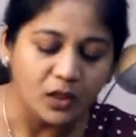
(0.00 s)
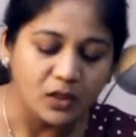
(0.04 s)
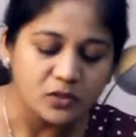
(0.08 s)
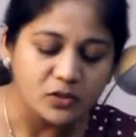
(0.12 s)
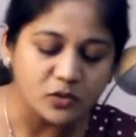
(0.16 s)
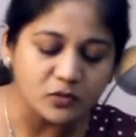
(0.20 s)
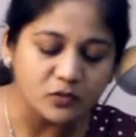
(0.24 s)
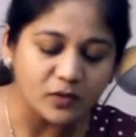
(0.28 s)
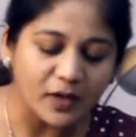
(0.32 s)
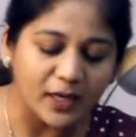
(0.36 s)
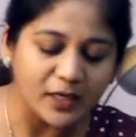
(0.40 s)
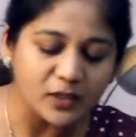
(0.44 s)

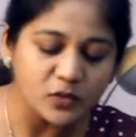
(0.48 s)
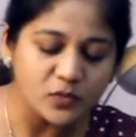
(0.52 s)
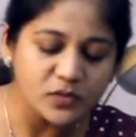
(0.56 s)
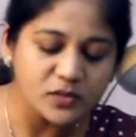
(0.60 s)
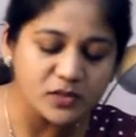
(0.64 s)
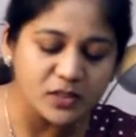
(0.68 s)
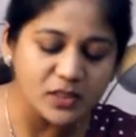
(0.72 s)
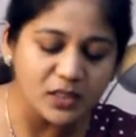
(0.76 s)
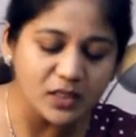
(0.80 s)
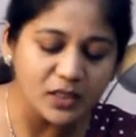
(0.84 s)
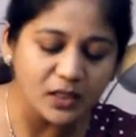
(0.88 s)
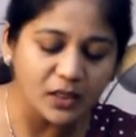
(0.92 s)
So, try to
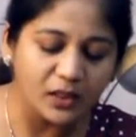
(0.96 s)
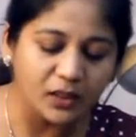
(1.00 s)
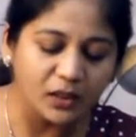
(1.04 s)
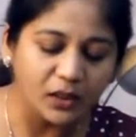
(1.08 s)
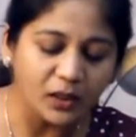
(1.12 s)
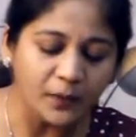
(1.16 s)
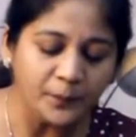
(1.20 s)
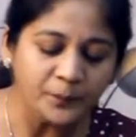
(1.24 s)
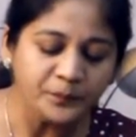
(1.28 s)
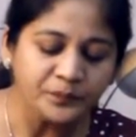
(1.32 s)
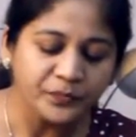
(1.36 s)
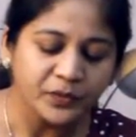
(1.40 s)
see
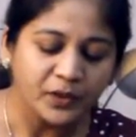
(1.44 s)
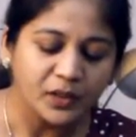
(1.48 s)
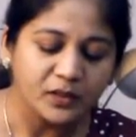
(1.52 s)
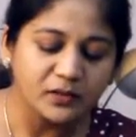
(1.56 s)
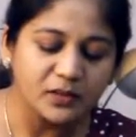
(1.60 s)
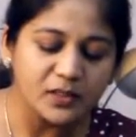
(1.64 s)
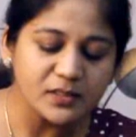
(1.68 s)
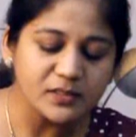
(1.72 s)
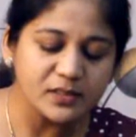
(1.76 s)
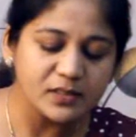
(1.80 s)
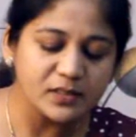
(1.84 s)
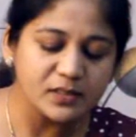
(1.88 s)
here. This